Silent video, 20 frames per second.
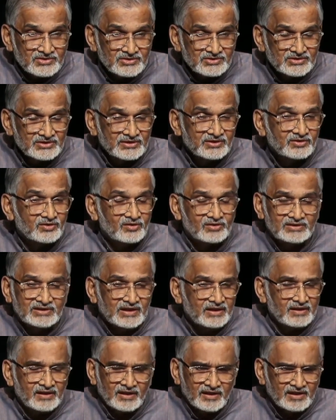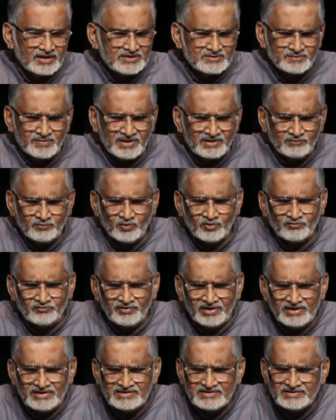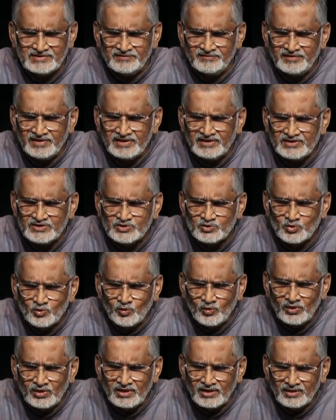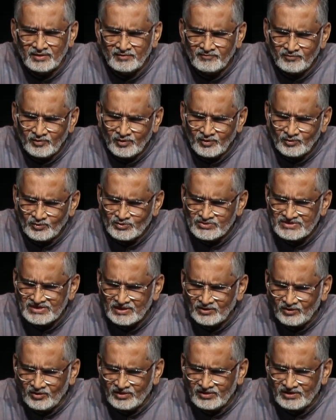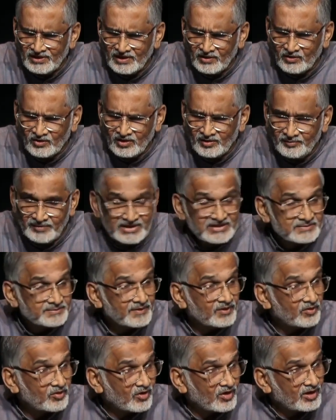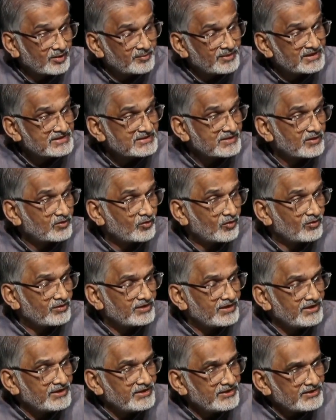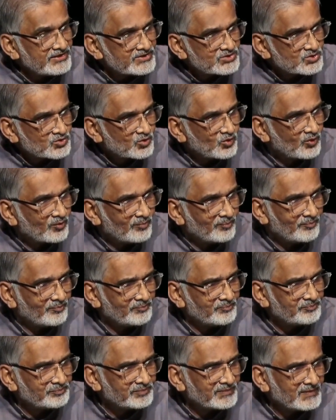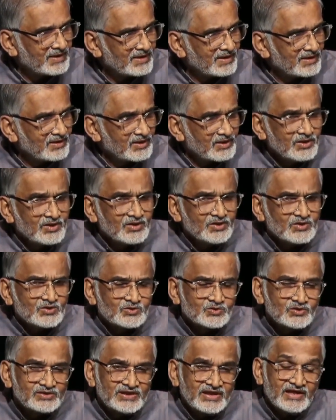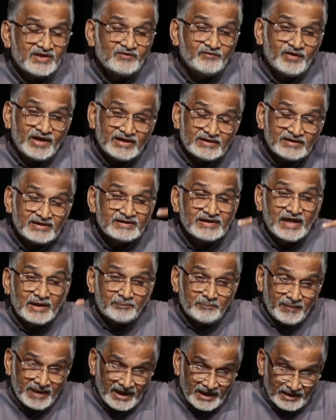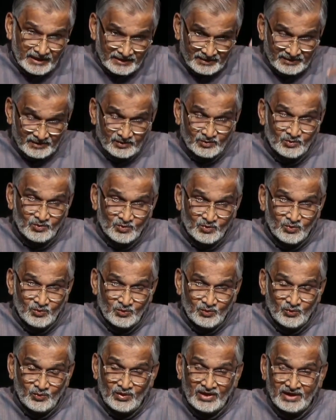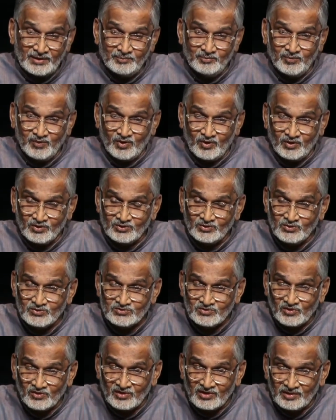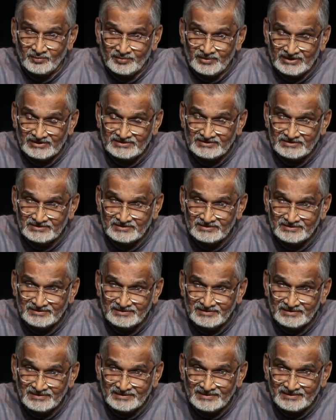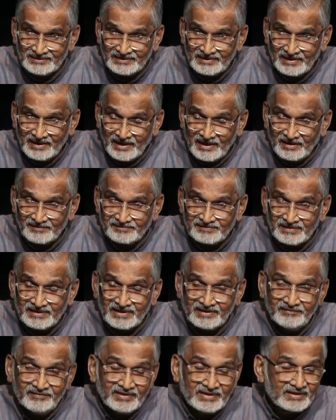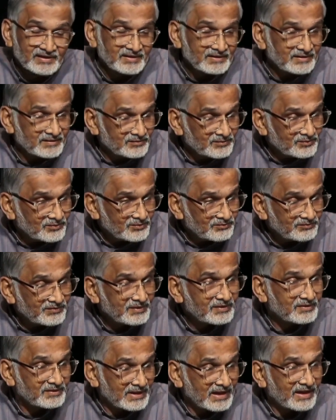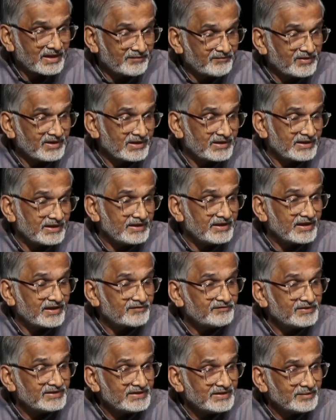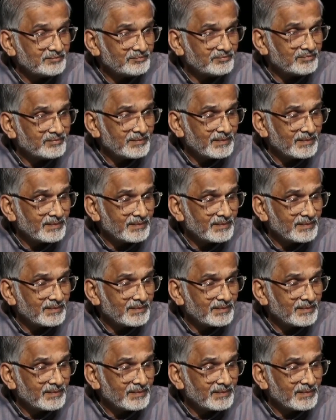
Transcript: she thought that her husband would very severely scold her for losing all the ornaments, but ornaments had already reached home. So they invited that man who had brought those ornaments. After having a dinner with him,